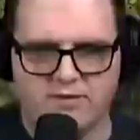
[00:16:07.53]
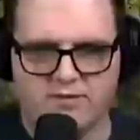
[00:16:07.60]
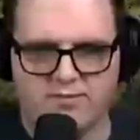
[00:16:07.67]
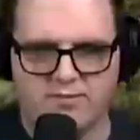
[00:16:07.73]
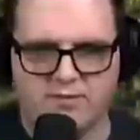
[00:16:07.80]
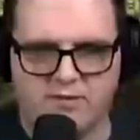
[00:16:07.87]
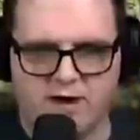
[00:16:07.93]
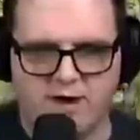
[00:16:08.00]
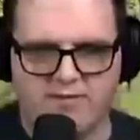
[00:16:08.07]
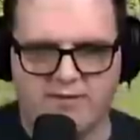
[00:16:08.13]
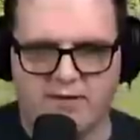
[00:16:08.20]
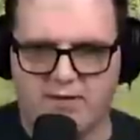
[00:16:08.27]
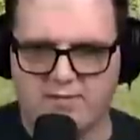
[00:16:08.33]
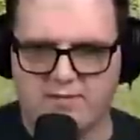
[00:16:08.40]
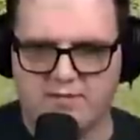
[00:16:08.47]
the craft
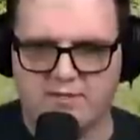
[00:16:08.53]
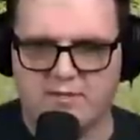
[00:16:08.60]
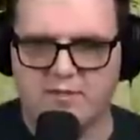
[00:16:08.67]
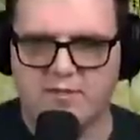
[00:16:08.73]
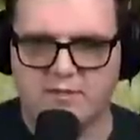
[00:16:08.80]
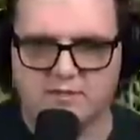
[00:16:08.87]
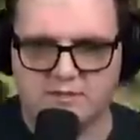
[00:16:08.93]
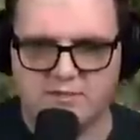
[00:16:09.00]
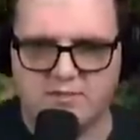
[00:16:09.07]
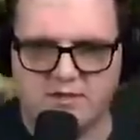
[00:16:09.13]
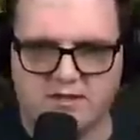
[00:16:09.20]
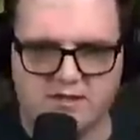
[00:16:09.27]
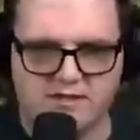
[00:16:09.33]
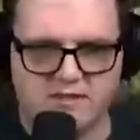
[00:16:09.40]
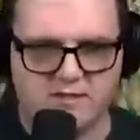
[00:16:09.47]
options are, there's something
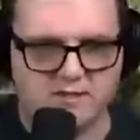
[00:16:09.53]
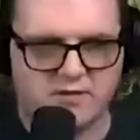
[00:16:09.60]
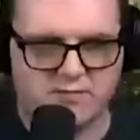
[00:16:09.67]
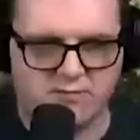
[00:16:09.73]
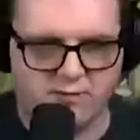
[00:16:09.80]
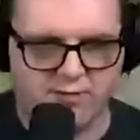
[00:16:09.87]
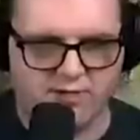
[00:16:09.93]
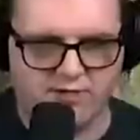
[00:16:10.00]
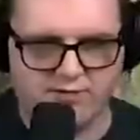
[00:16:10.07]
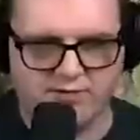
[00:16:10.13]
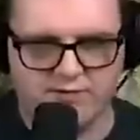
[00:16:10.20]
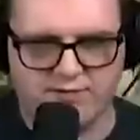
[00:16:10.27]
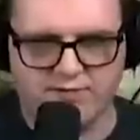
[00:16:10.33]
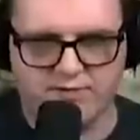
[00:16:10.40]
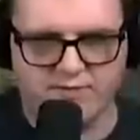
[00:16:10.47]
that's called a repair tool that's